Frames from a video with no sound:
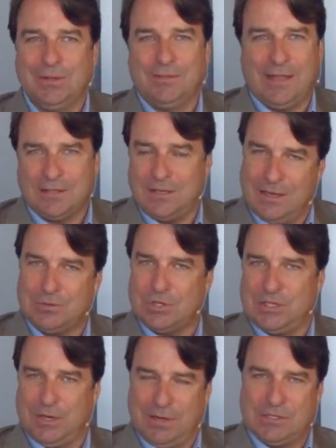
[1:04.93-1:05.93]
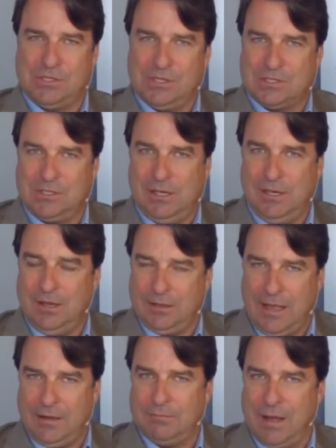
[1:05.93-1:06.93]
that's interesting, right? So you're seeing
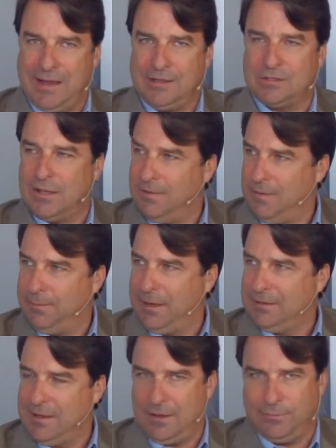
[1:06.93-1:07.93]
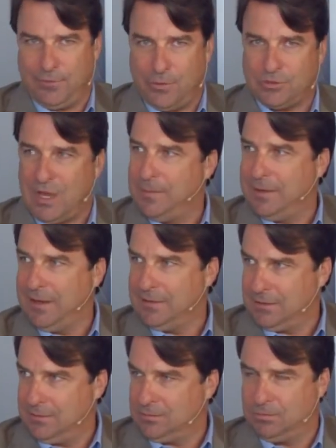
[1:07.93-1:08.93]
that mindset of the big data folks coming into
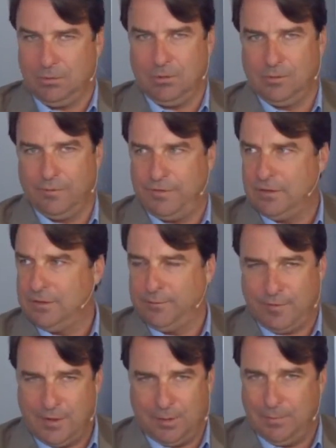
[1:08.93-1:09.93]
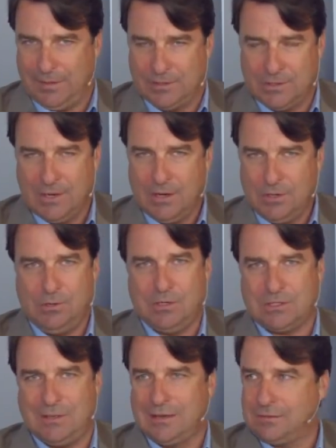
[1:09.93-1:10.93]
this world of filling the funnel, because you can
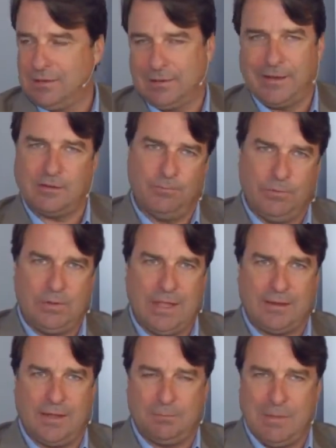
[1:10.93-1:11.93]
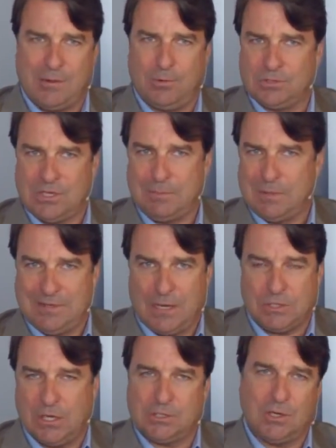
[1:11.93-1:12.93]
slice and dice and do that kind of micro segmentation
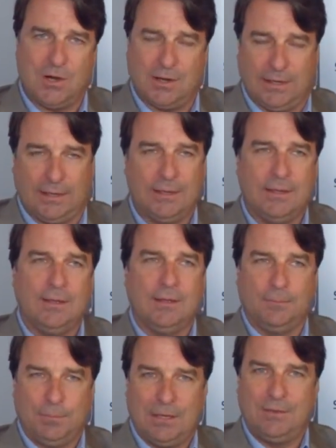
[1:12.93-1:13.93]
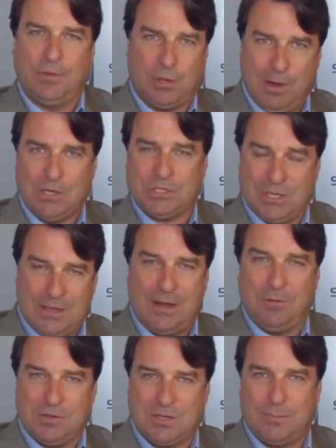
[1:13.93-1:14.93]
and targeting. But the question that
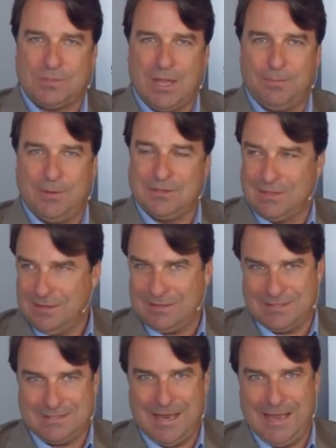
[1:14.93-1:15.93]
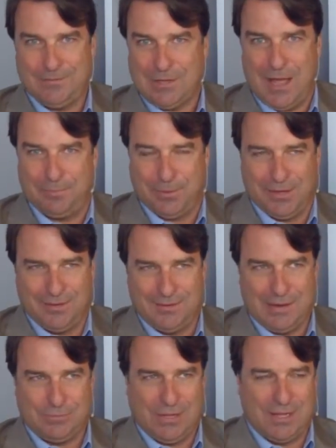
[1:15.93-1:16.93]
always comes up is, and this is Dave's hot button, Dave
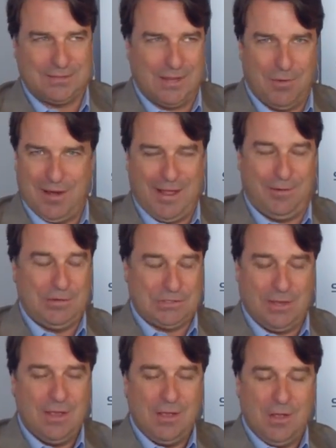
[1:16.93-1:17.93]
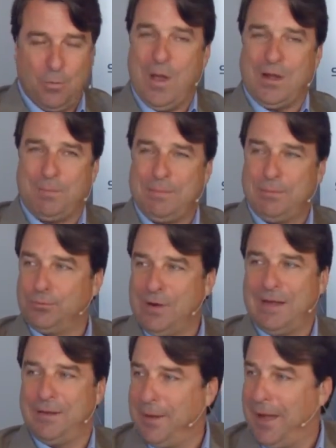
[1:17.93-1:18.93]
Vellante, and I always say, when are people ready
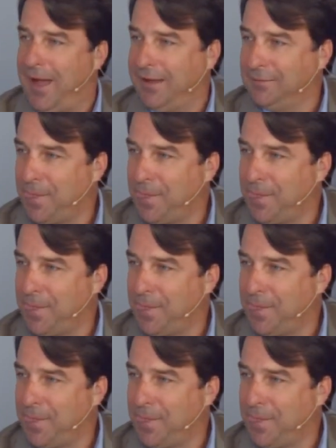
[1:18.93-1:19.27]
to buy?